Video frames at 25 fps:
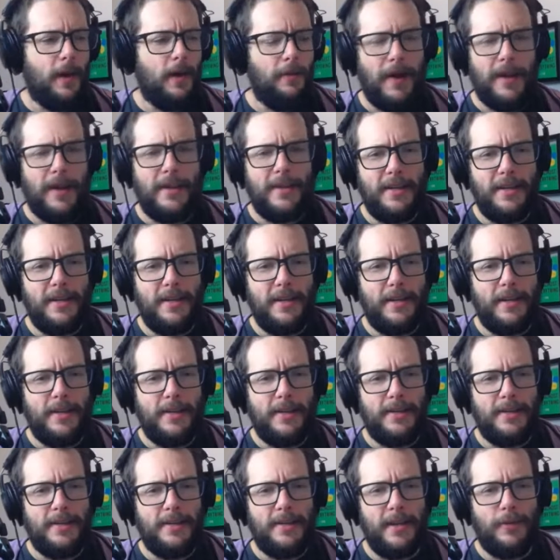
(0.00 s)

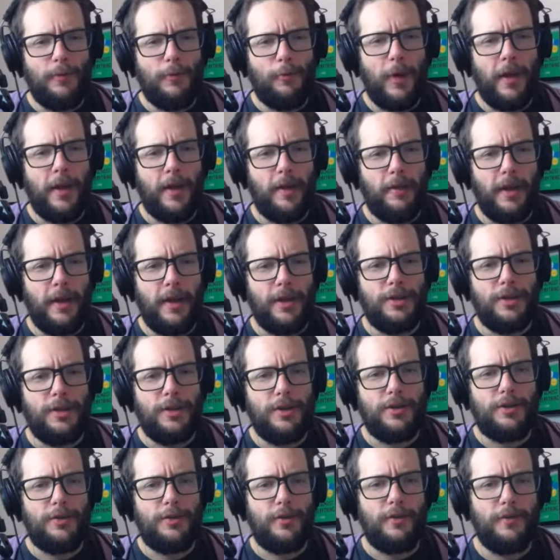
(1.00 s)
ideas, and then recollection
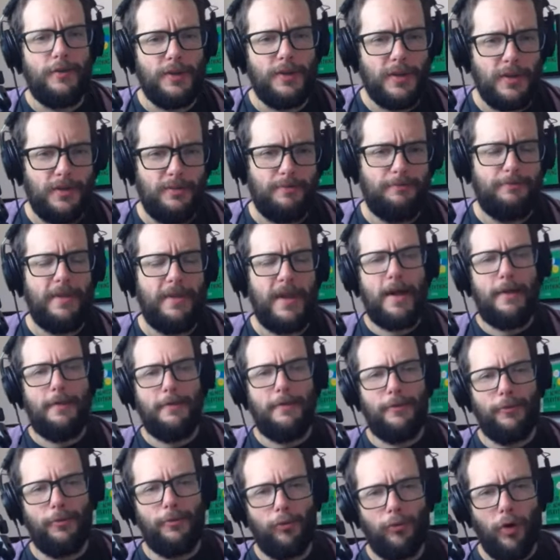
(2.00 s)
is sort of just
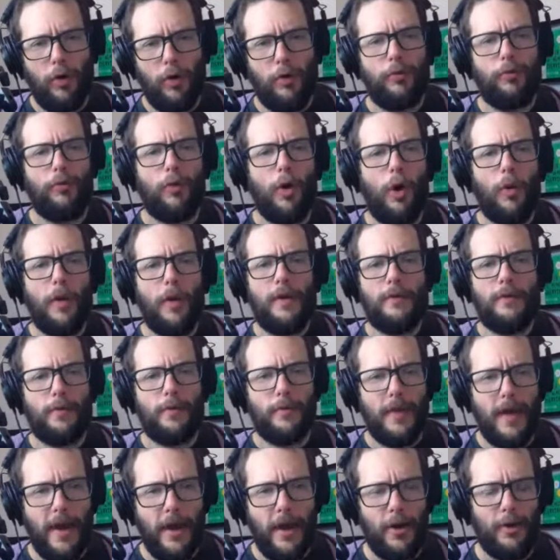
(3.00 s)
growing from
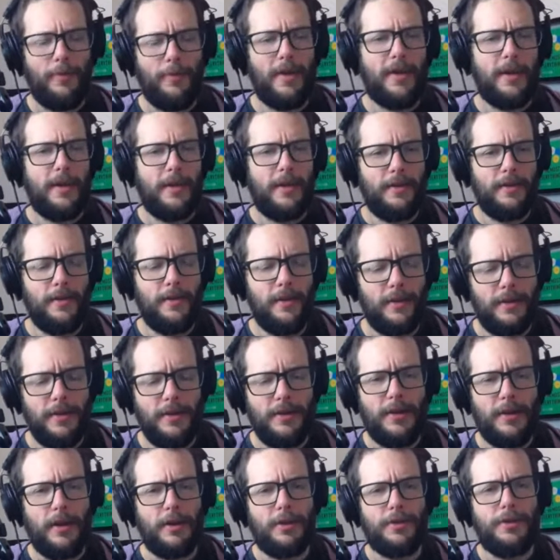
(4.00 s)
that or making
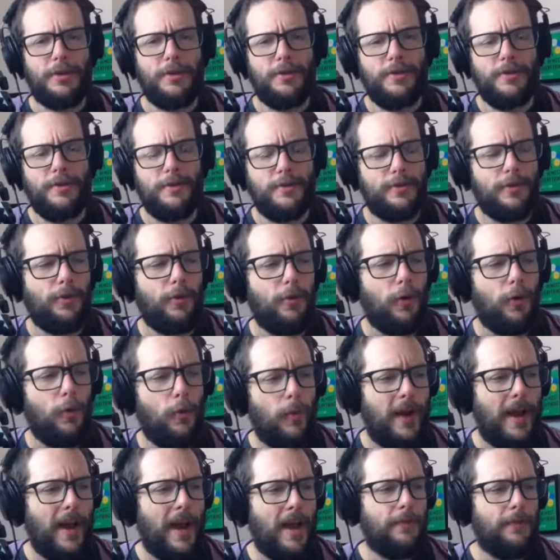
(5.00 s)
deductions or
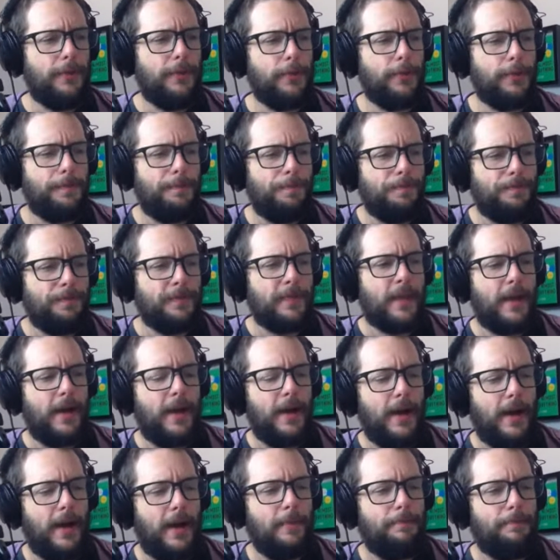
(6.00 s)
what have you.
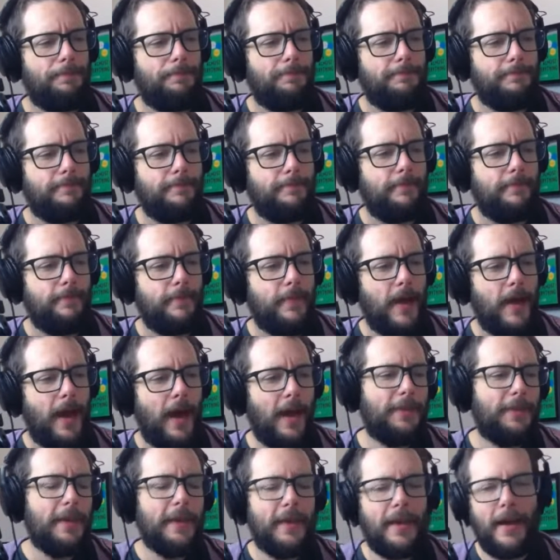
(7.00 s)

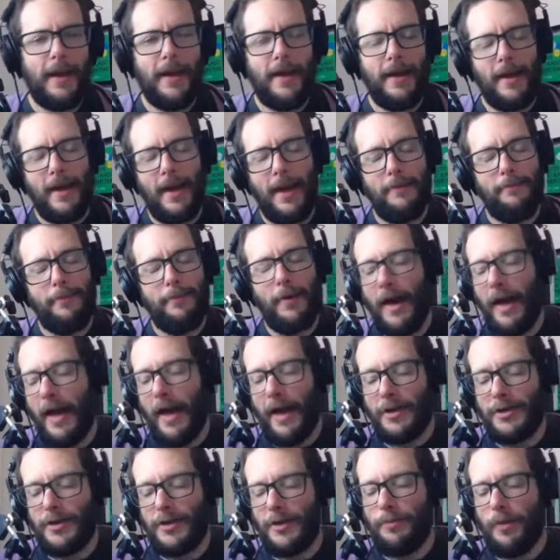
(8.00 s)
I think I
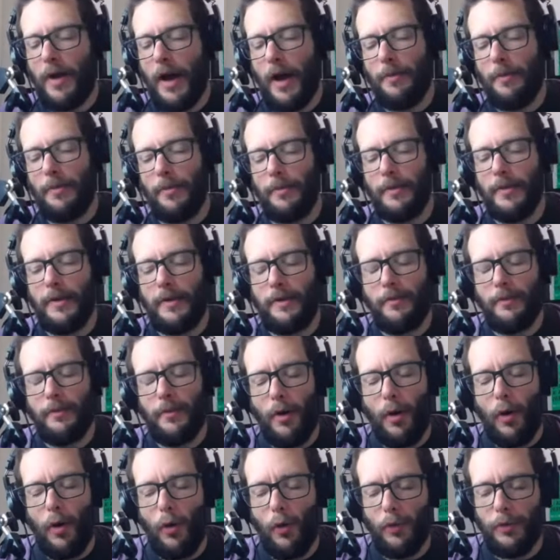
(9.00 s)
actually probably
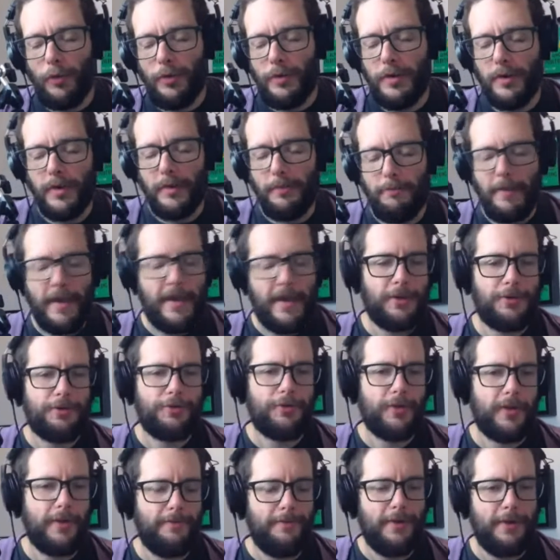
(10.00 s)
hold to the
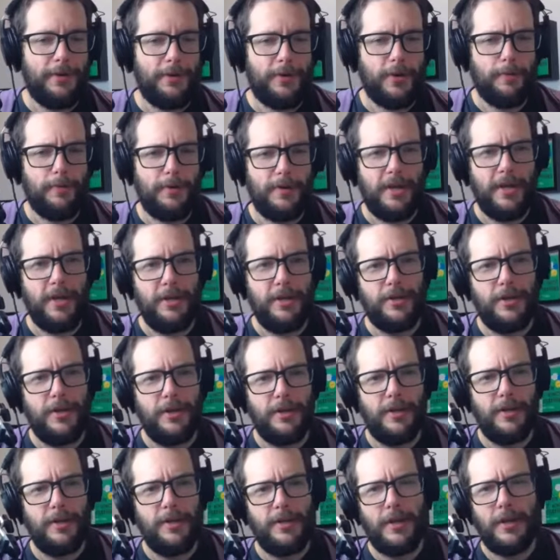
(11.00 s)
mainstream interpretation.
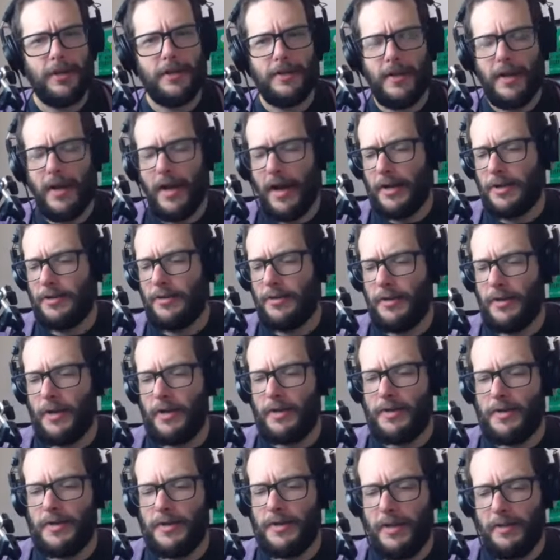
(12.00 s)
It actually
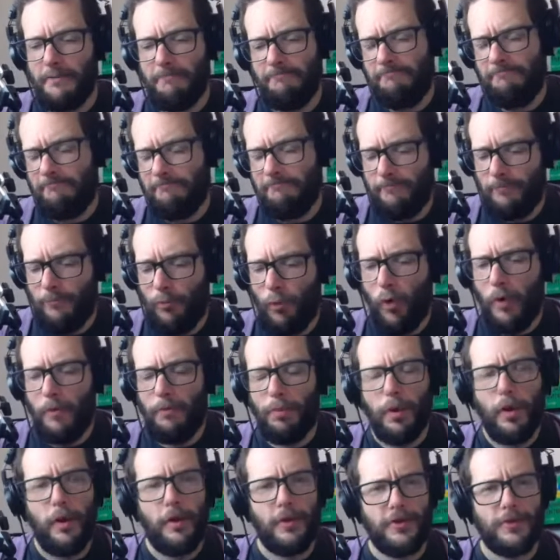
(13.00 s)
does seem more
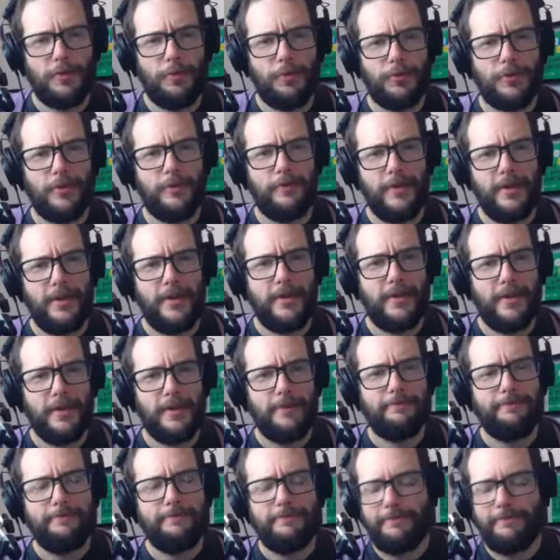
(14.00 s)
plausible to me that